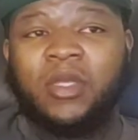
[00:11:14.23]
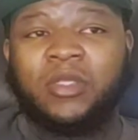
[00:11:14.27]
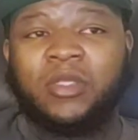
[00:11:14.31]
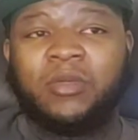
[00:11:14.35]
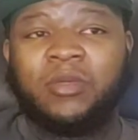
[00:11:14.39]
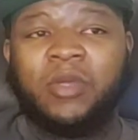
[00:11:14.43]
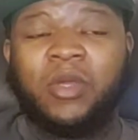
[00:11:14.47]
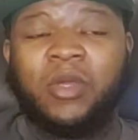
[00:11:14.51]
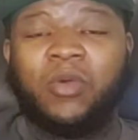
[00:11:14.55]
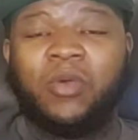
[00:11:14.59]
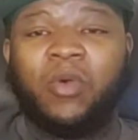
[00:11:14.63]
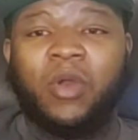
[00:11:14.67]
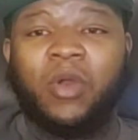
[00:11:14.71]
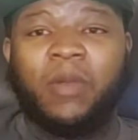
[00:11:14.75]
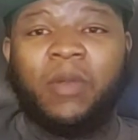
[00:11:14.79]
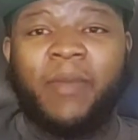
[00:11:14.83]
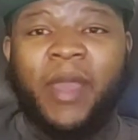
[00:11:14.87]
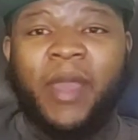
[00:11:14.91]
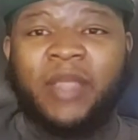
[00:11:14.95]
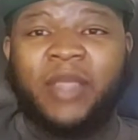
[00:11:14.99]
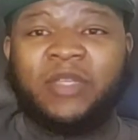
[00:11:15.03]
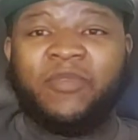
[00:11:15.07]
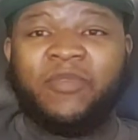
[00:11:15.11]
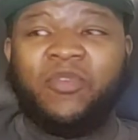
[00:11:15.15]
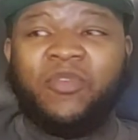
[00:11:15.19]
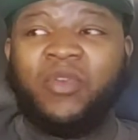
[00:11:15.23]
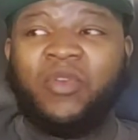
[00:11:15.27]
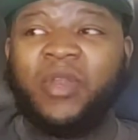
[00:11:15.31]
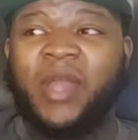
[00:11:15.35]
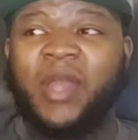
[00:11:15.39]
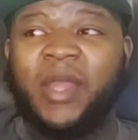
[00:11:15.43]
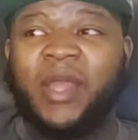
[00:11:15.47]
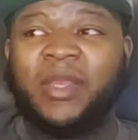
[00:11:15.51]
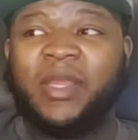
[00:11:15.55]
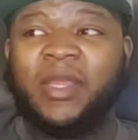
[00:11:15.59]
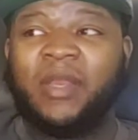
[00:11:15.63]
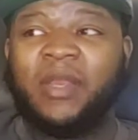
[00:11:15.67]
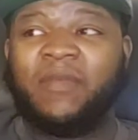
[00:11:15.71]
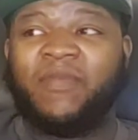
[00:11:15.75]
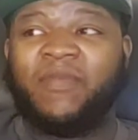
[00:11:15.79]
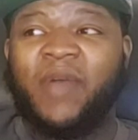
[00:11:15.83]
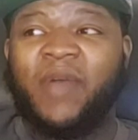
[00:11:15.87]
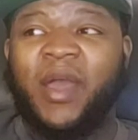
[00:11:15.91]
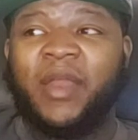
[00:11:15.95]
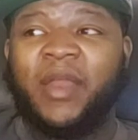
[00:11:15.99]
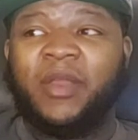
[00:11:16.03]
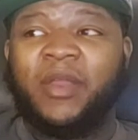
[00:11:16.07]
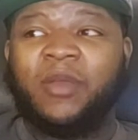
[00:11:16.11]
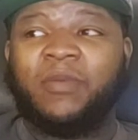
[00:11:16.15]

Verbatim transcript: some good quarterbacks if you can identify